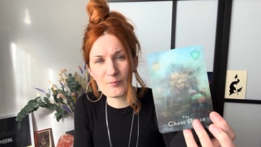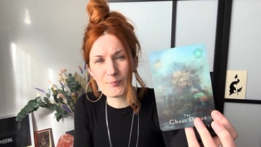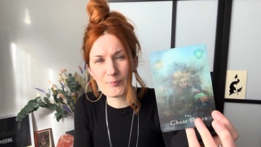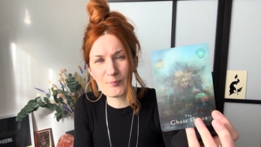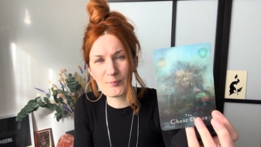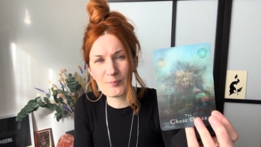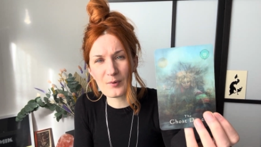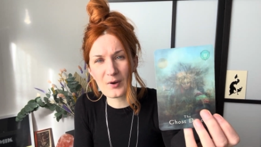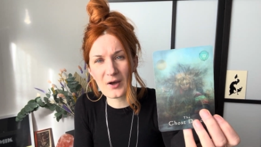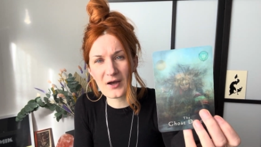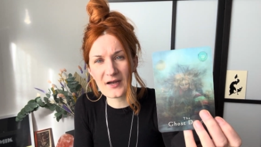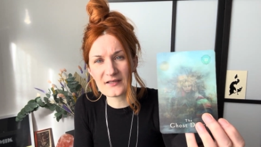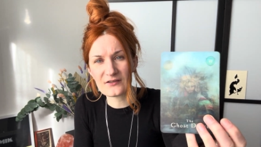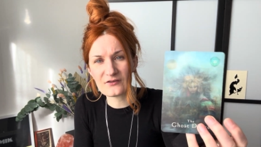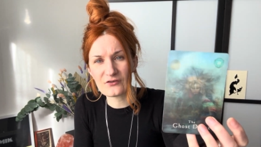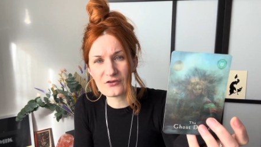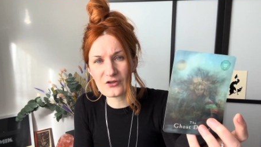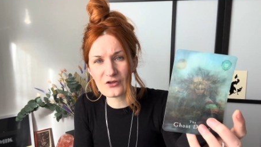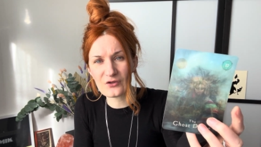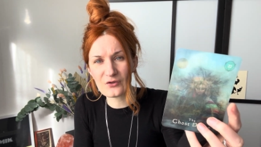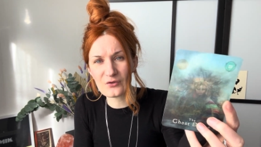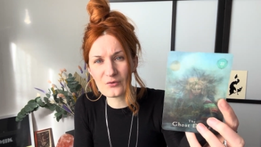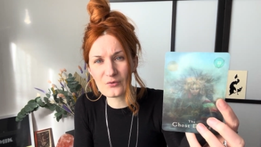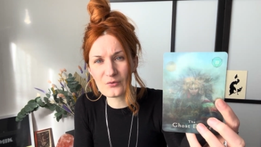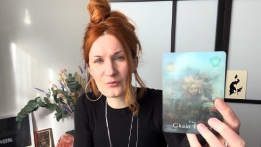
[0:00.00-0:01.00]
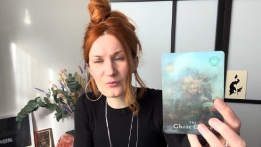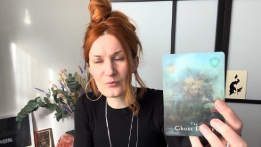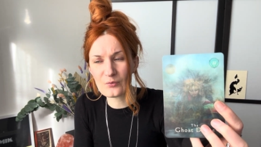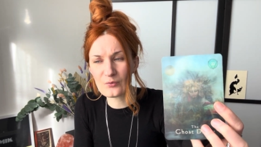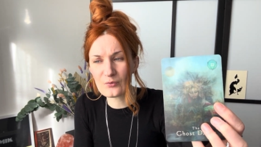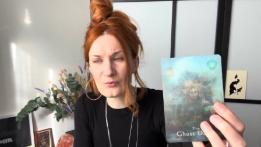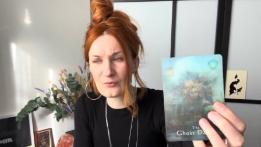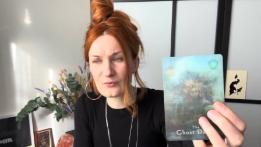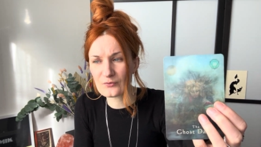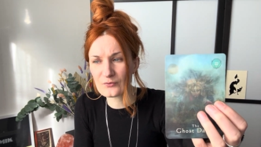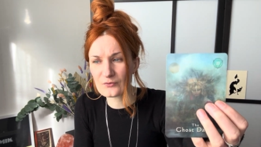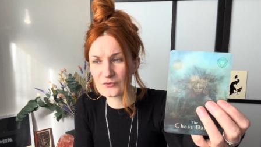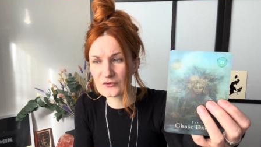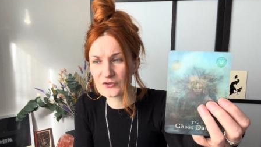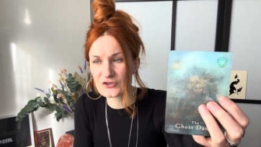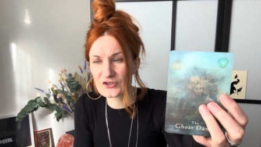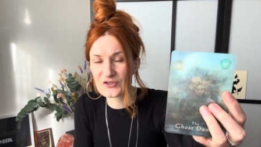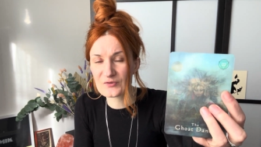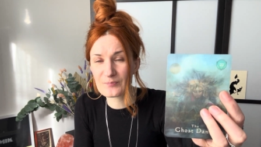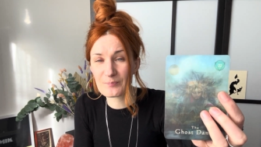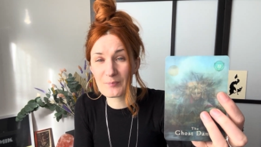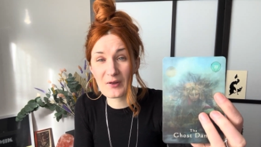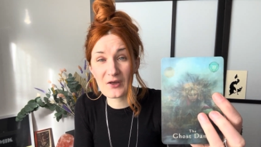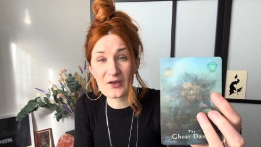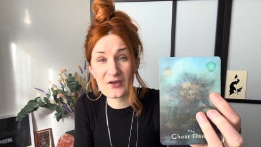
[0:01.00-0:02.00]
but I do
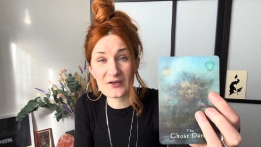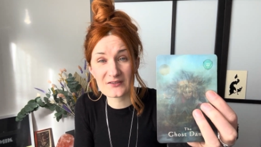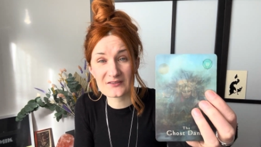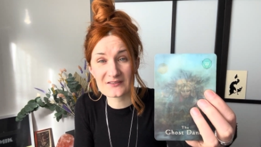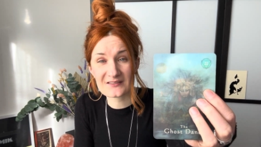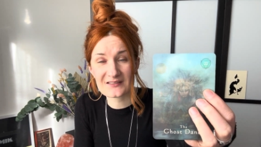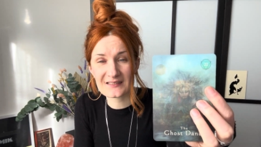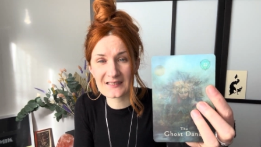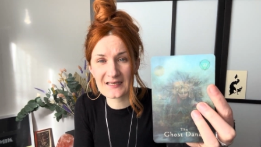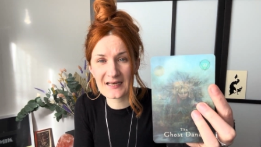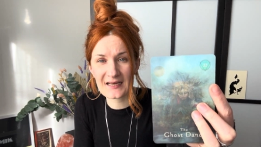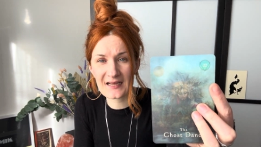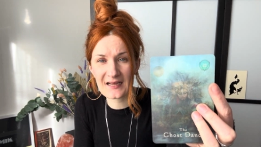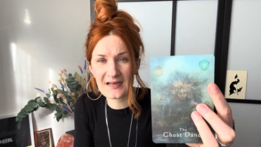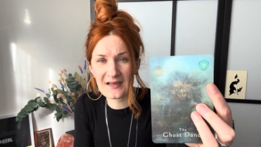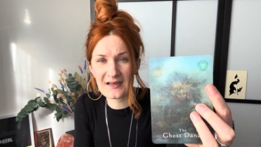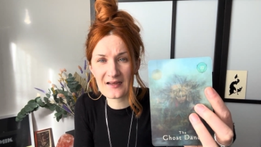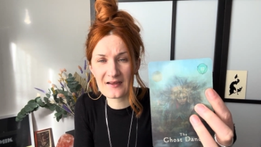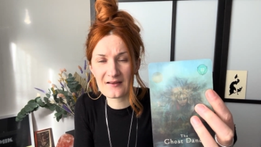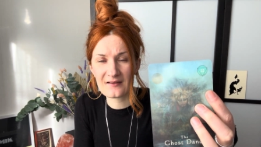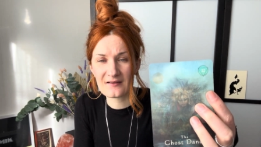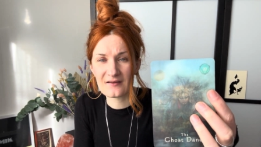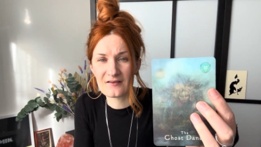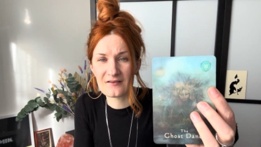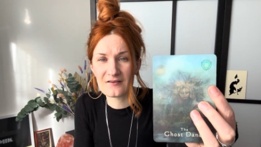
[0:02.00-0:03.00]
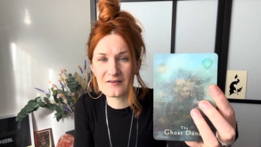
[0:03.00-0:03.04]
just personally